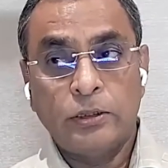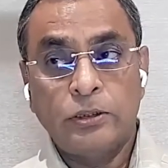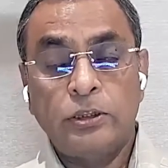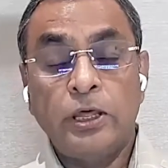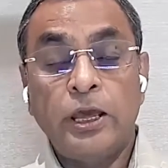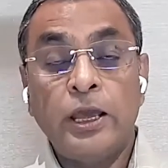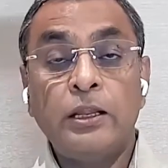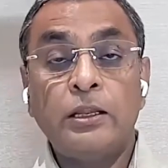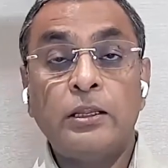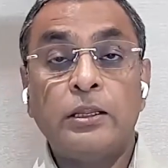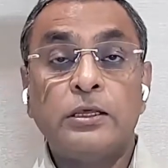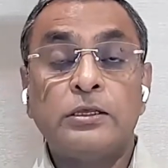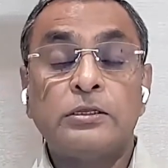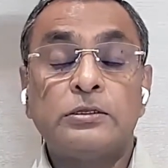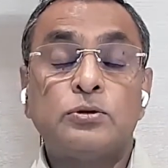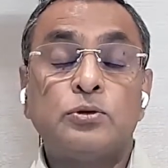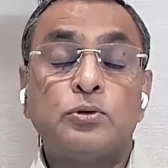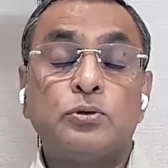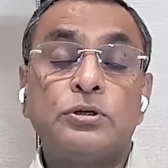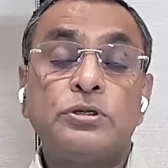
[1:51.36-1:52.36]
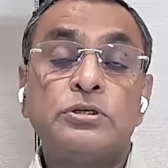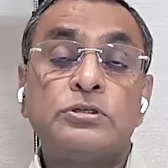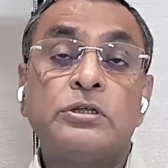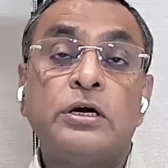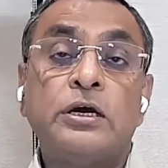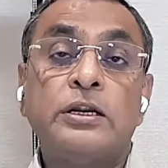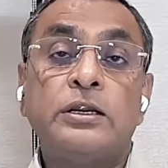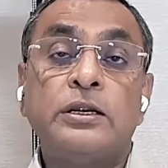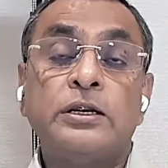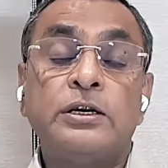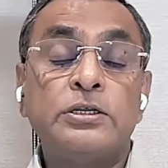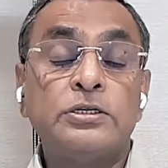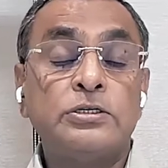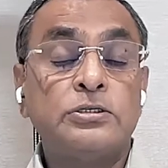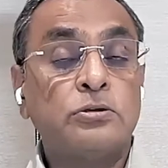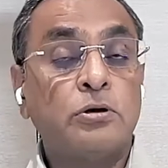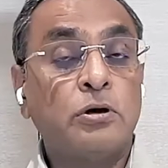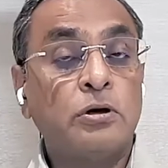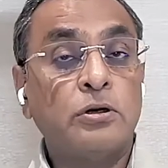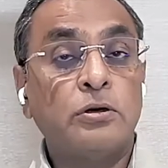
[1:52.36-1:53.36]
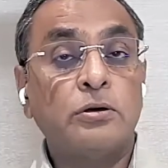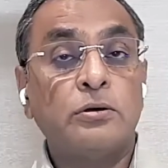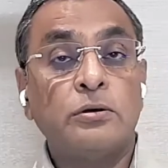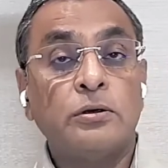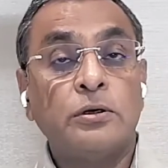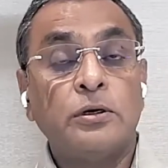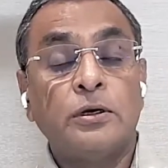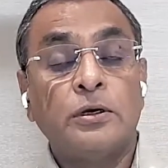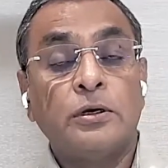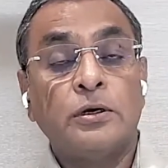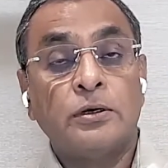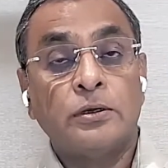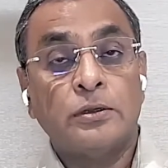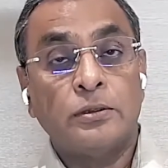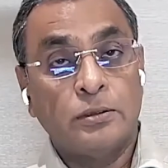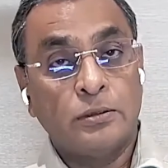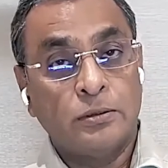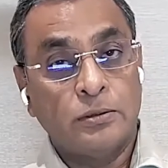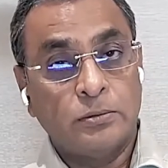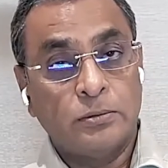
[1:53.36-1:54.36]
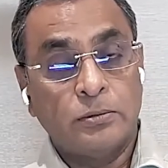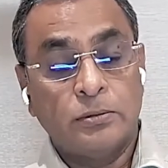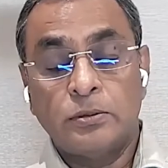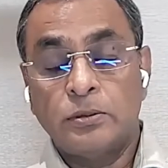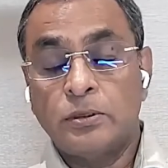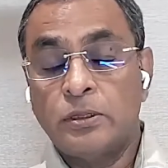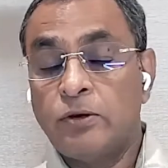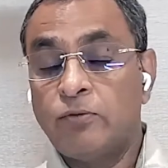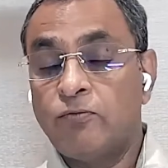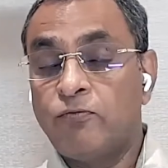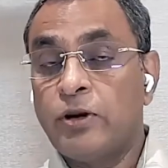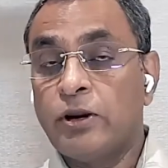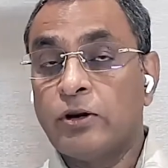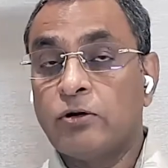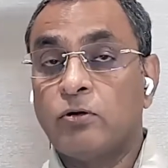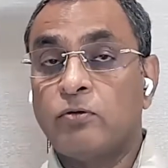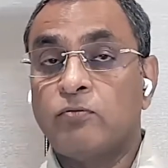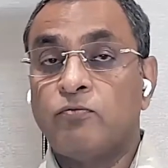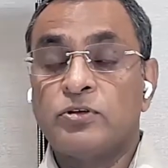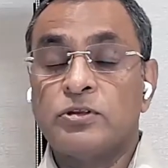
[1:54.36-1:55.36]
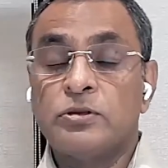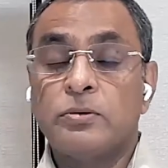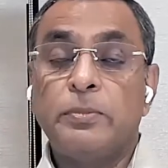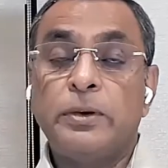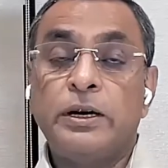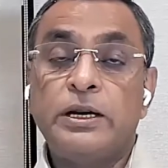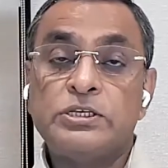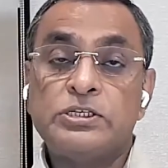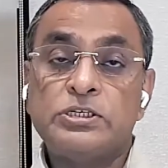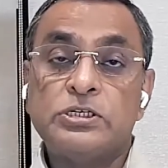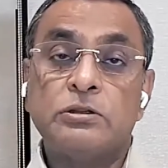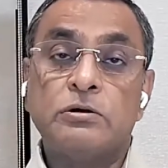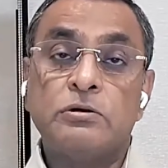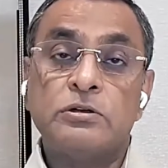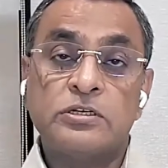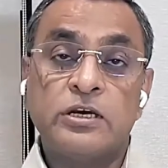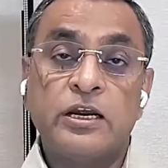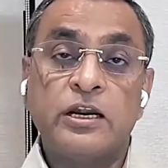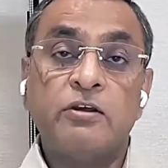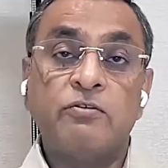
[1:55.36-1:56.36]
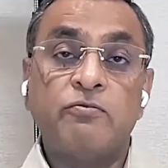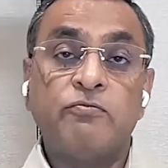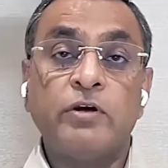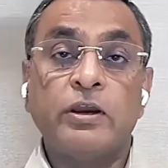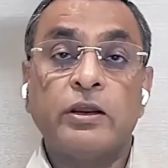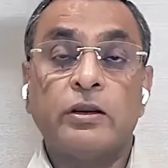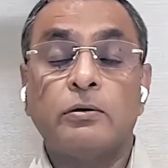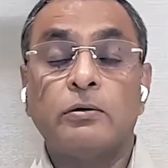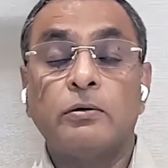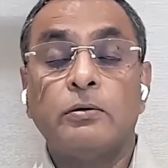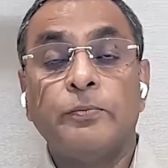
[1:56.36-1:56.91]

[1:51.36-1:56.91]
Then they notice that it is not the effect of some medicine or side effect,